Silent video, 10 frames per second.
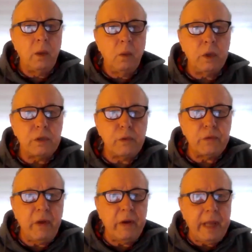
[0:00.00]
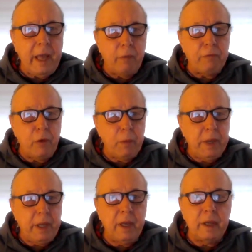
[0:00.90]
which was very helpful
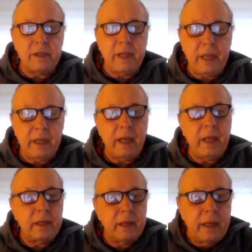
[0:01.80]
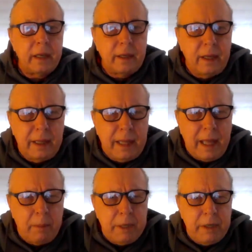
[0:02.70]
because it
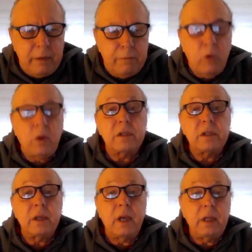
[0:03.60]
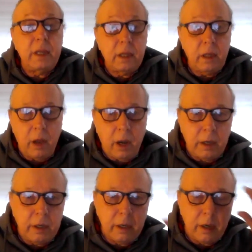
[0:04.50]
allowed me to focus a little
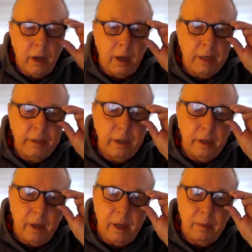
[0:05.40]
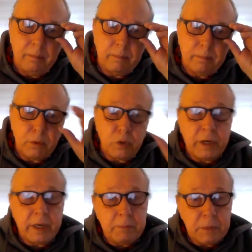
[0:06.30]
harder on
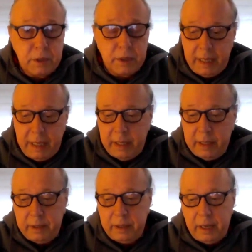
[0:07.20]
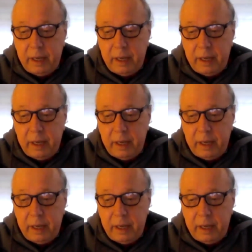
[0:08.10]
dreams. And